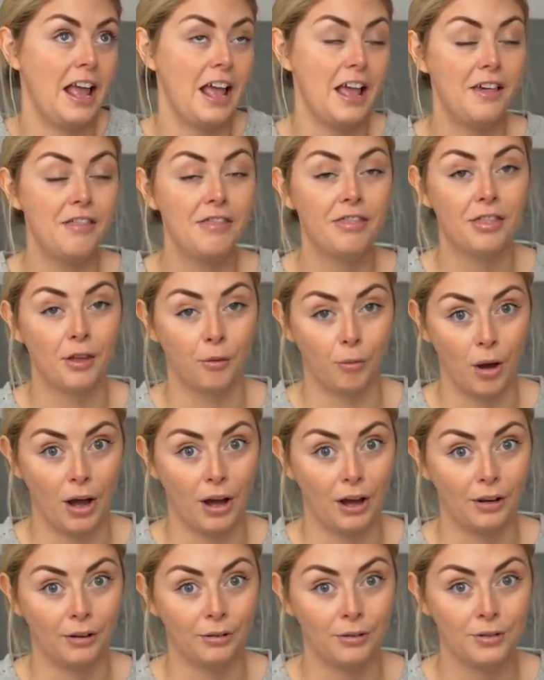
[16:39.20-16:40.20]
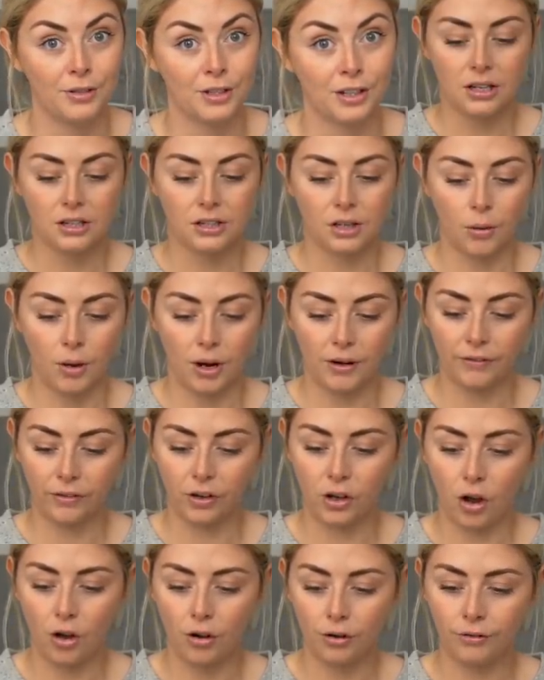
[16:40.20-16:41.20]
in the world. So
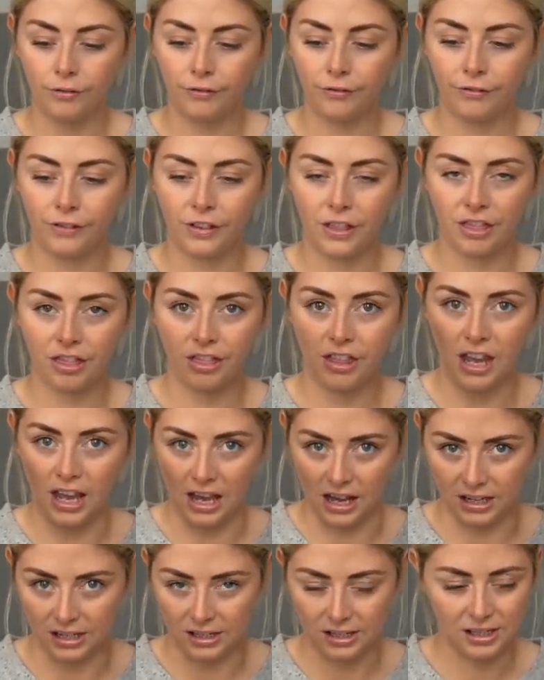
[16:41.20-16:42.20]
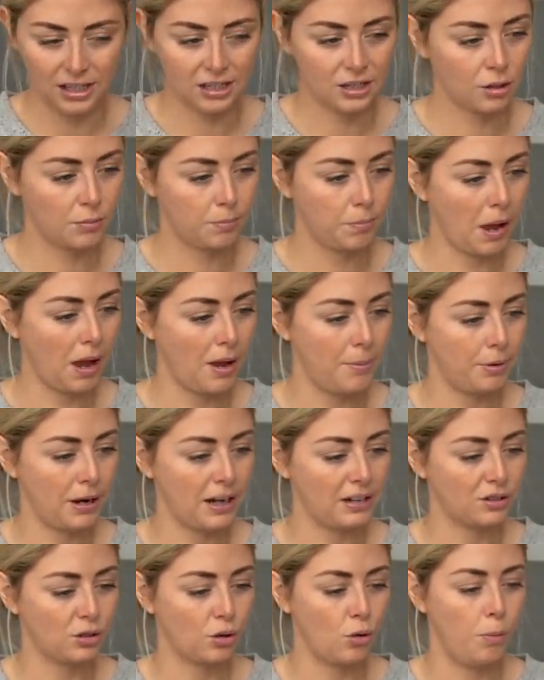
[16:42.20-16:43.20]
I've gone for this. It's by a
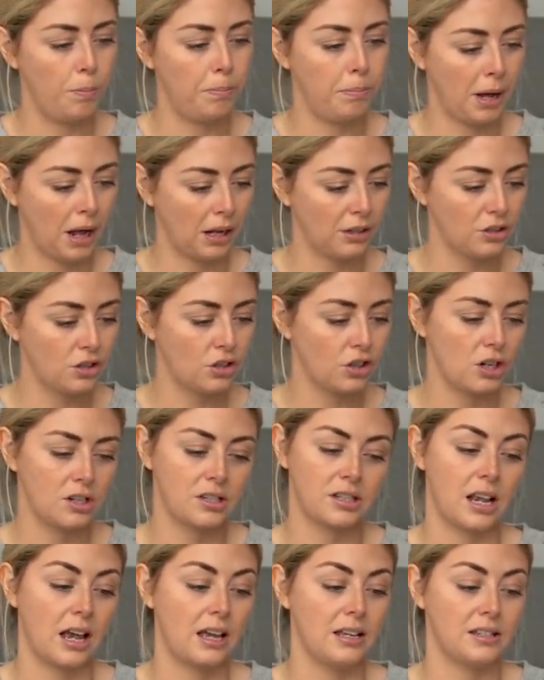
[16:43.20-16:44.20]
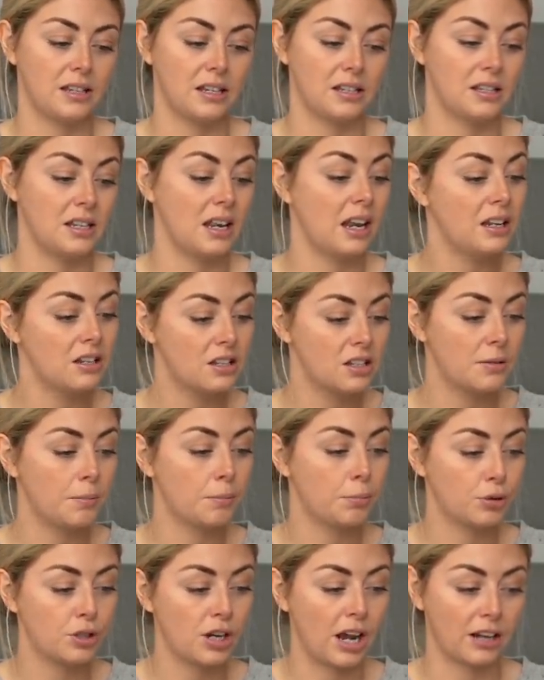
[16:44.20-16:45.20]
brand called Punch. It says it's an
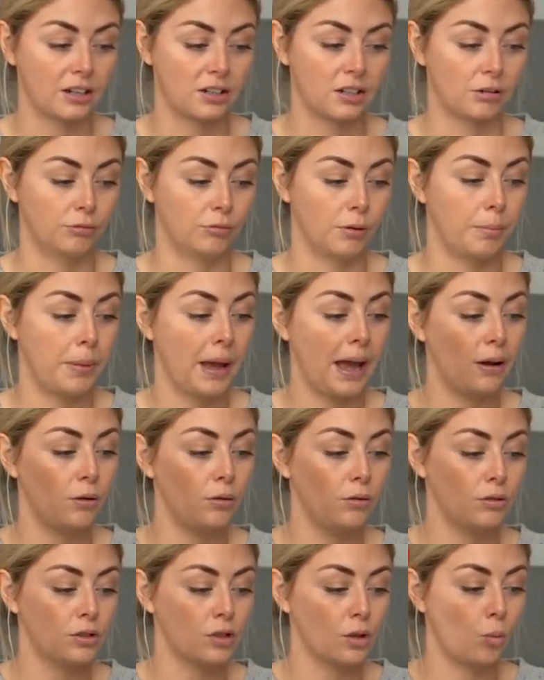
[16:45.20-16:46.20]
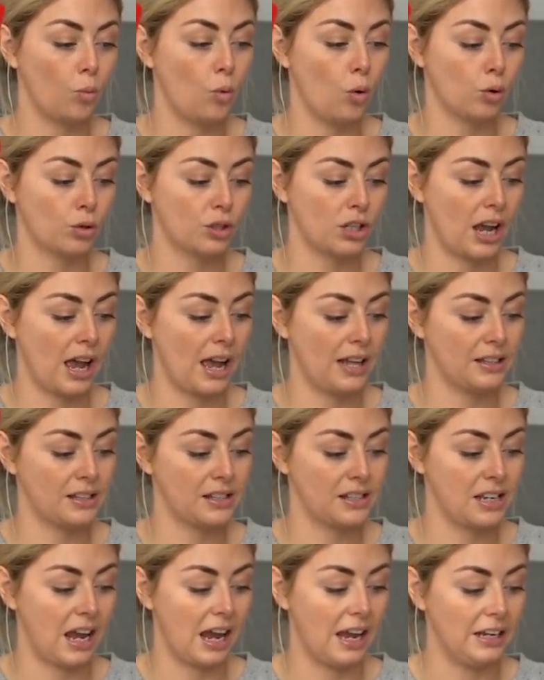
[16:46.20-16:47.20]
instant protector, repels water and
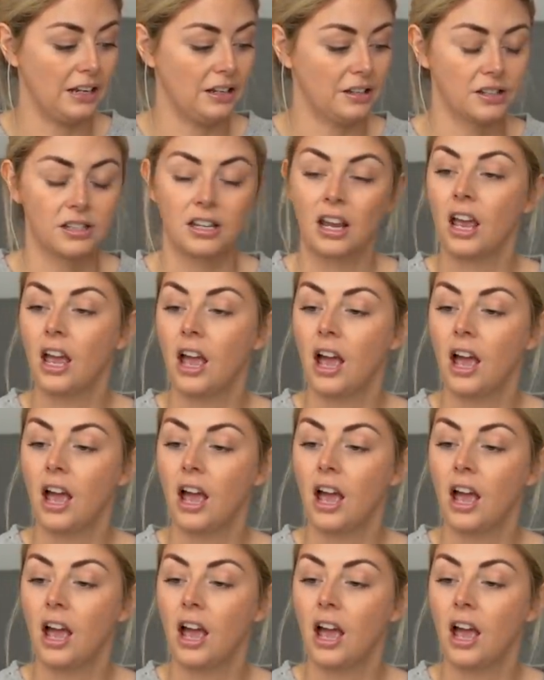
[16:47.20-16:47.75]
stains.